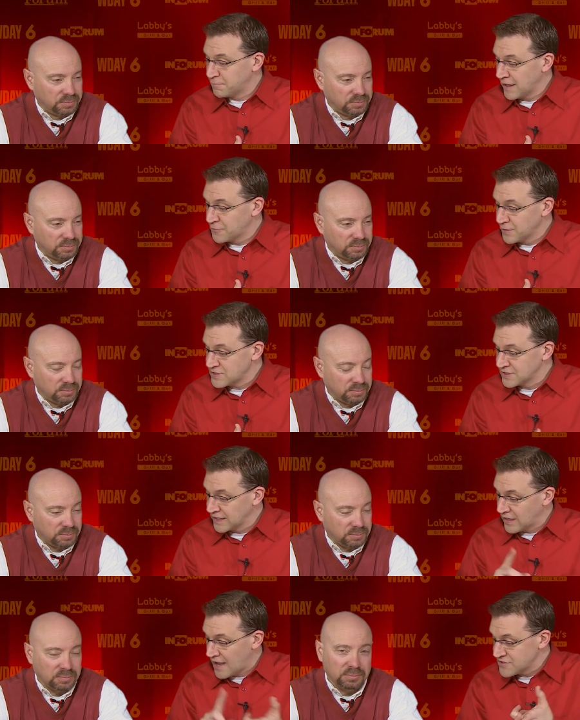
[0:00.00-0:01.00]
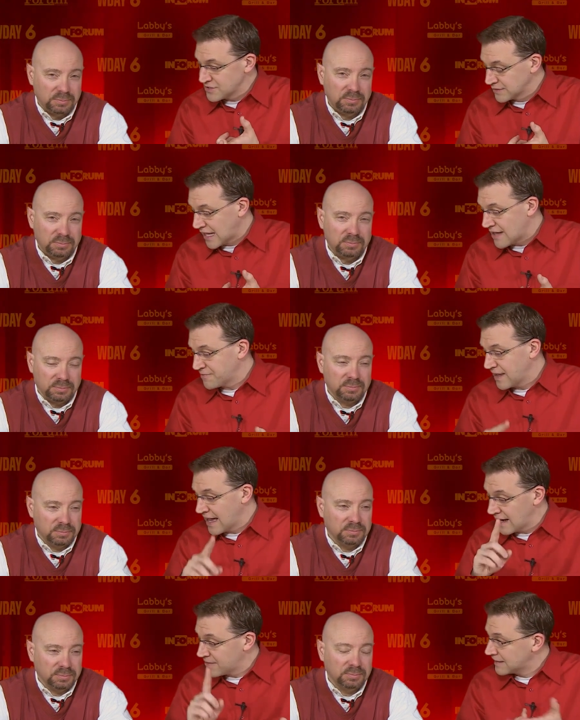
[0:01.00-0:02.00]
Speaker 1: have played recently, obviously with
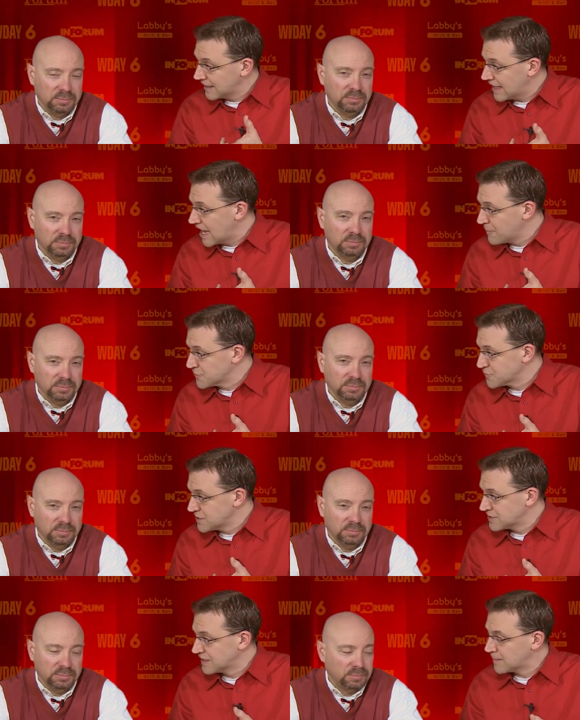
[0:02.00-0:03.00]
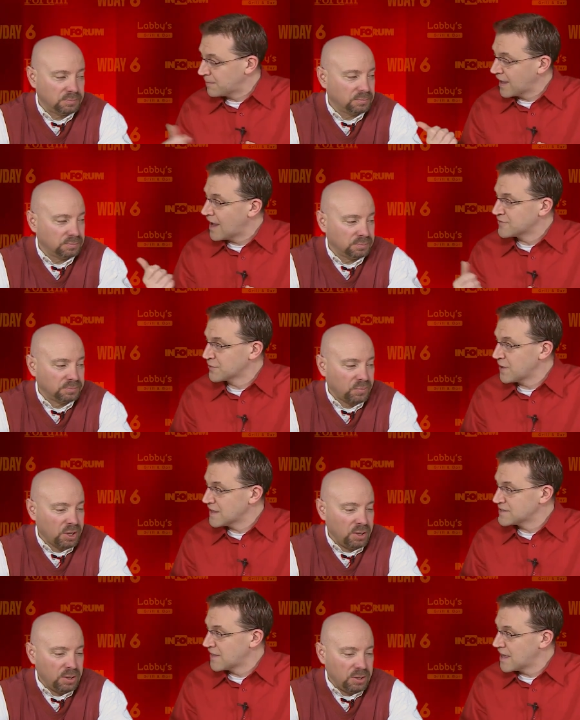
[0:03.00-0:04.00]
Lafayette and then Lehigh most recently in the playoffs. Your
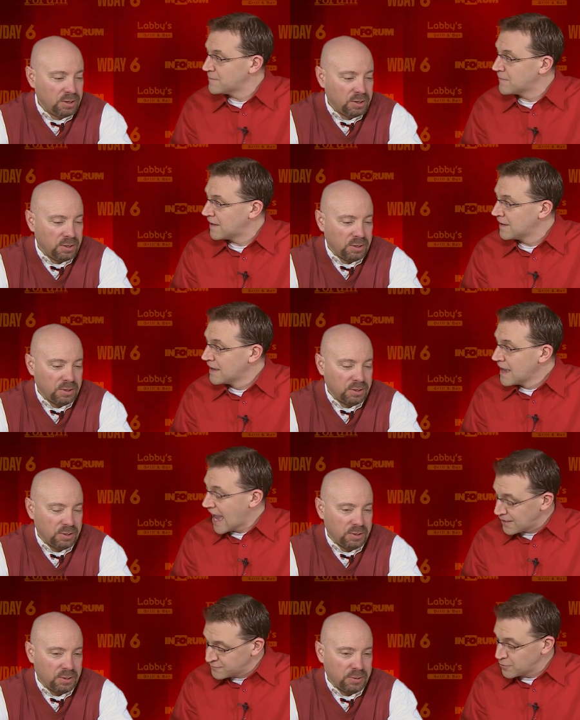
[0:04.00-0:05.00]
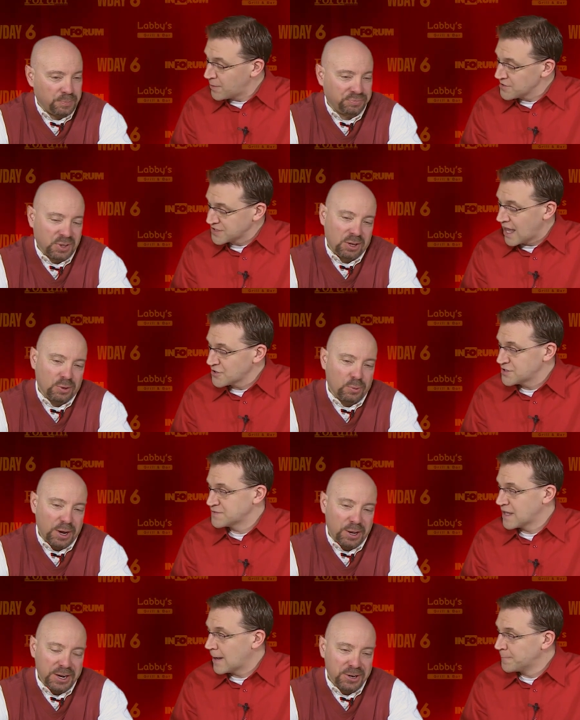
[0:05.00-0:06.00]
thoughts on them uh, adding football scholarships?
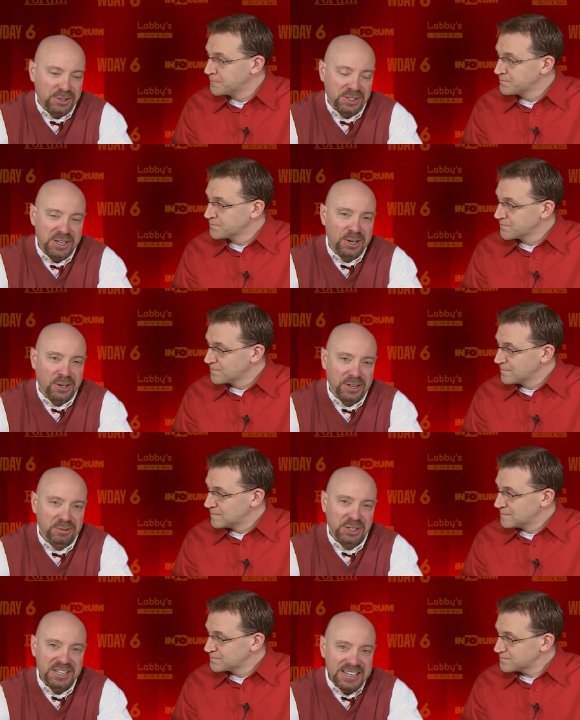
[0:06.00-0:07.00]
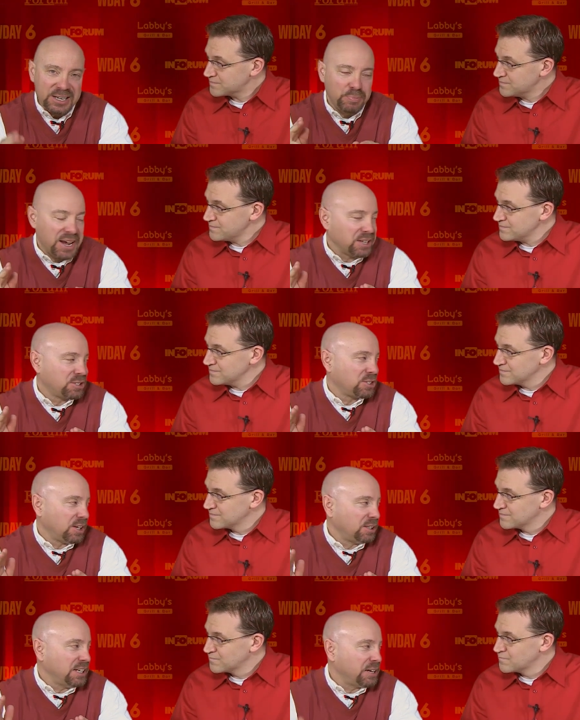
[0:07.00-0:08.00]
Well, now?
Speaker 2: here's the deal. It was a need-based
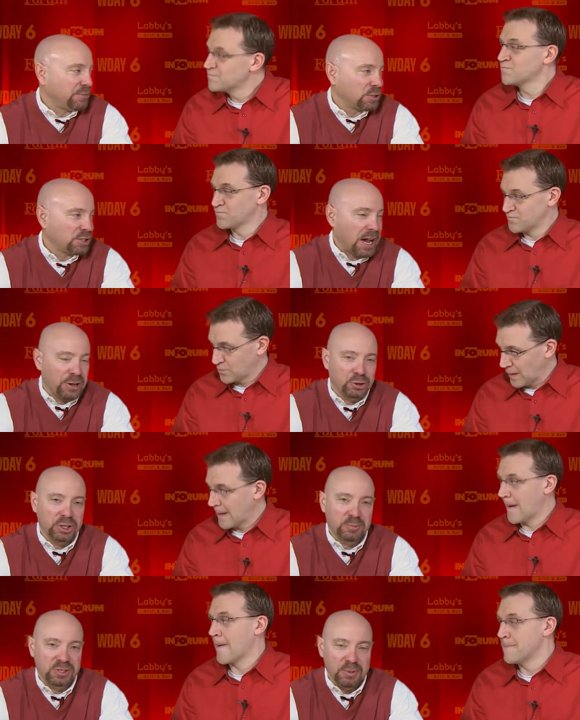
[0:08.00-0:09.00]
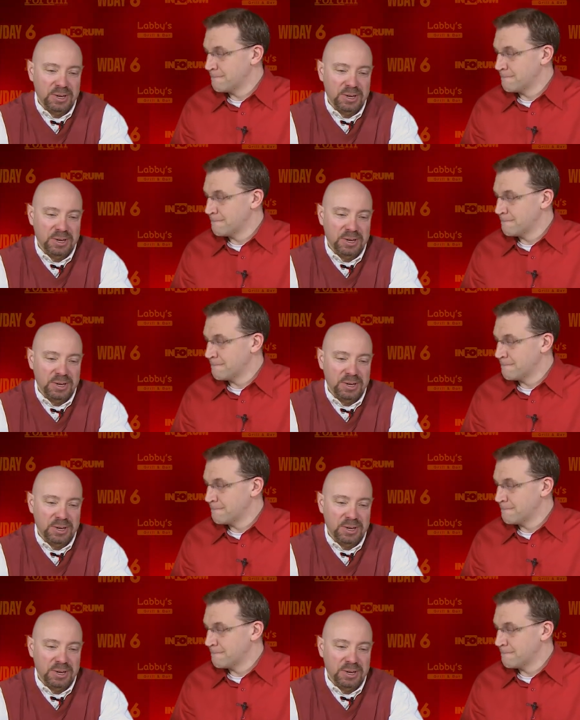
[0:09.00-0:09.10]
uh, league for scholarships. That